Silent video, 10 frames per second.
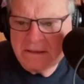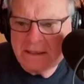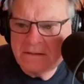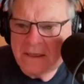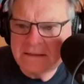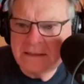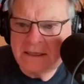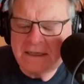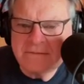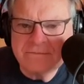I'd like to
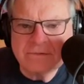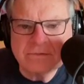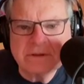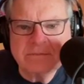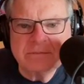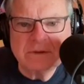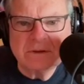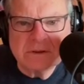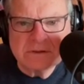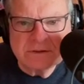have 3
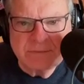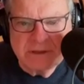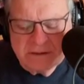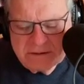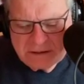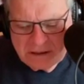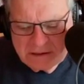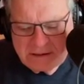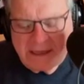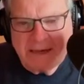of those beers on
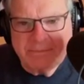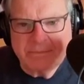tap,